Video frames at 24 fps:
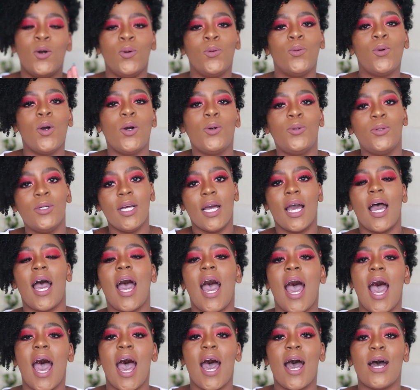Woo!
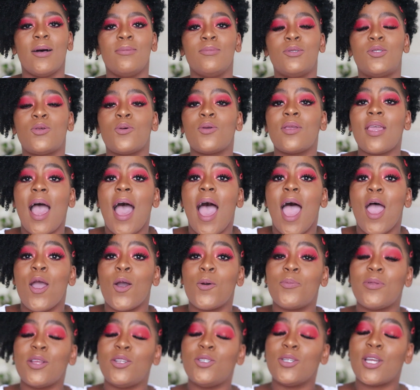So yeah, I
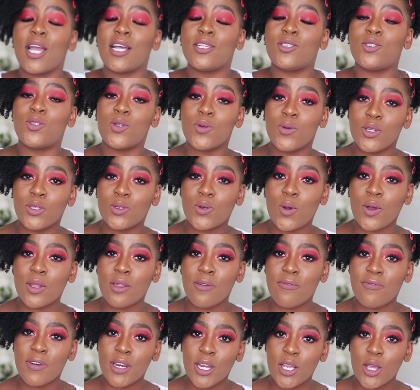hope that you guys do enjoy
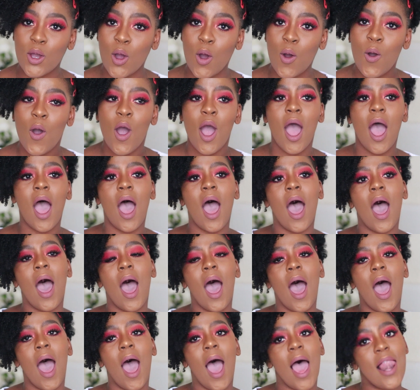the video.
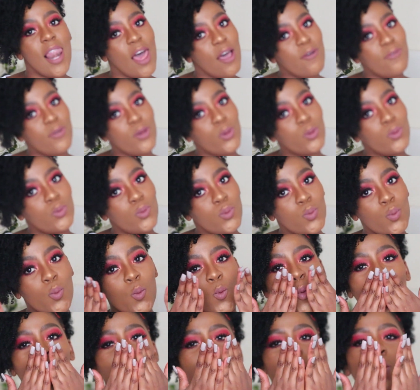I love you.
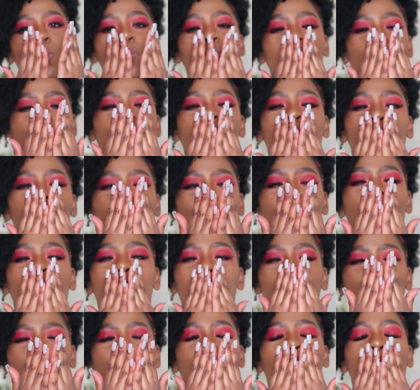Mwah, mwah,
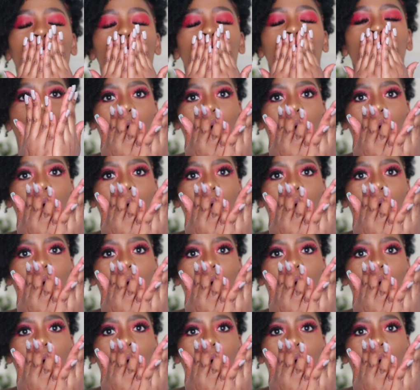mwah, mwah,